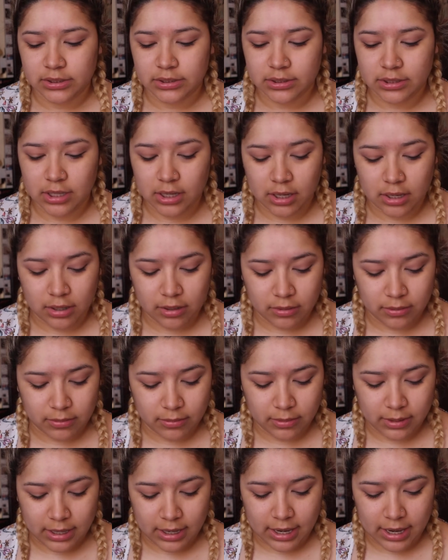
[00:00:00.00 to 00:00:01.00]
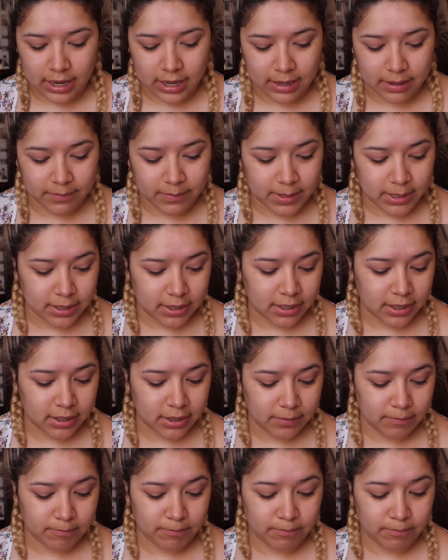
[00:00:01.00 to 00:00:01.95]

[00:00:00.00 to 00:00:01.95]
So I'm gonna